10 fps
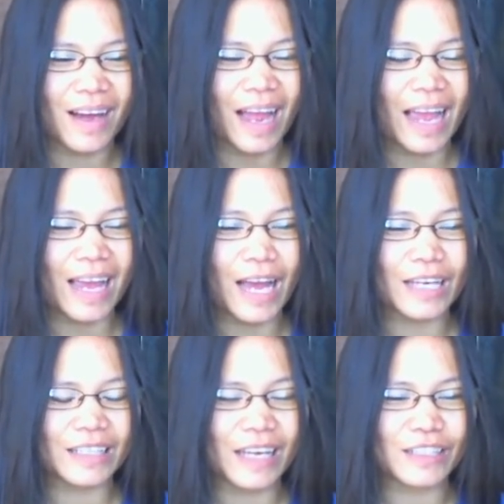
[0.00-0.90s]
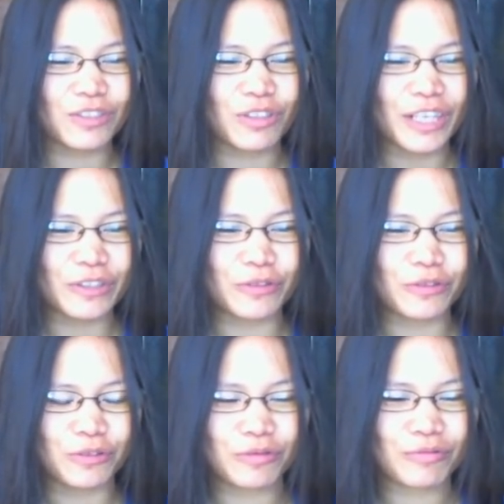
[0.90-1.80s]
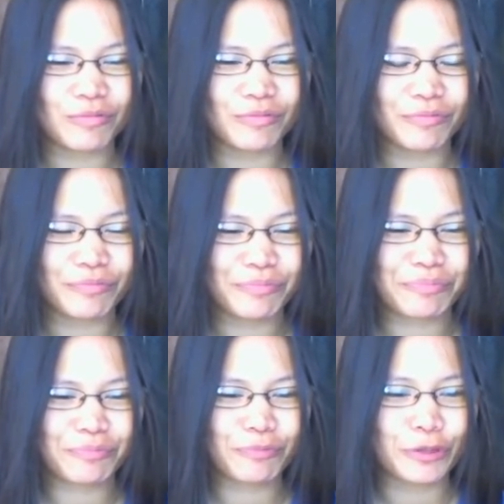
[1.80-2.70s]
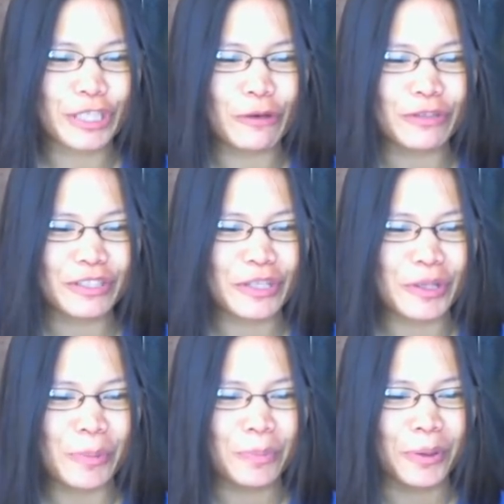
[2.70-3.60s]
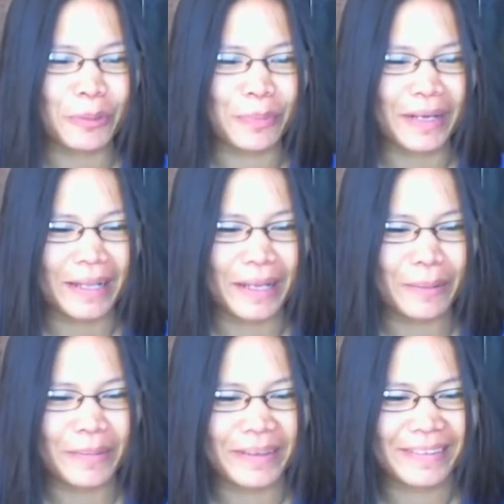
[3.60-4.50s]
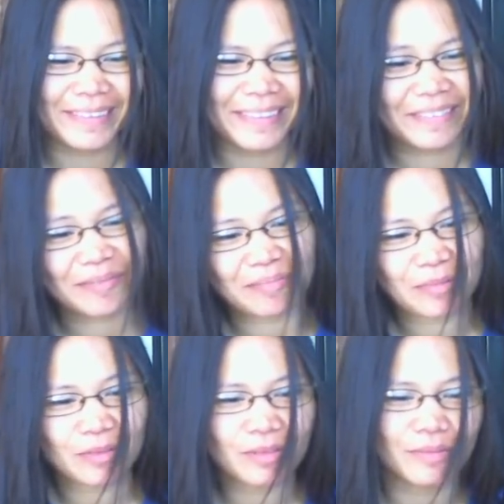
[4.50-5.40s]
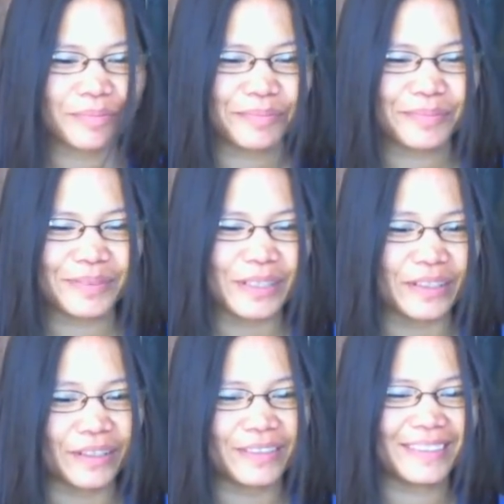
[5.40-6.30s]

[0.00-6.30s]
I try to pronounce the name perfectly, but you know.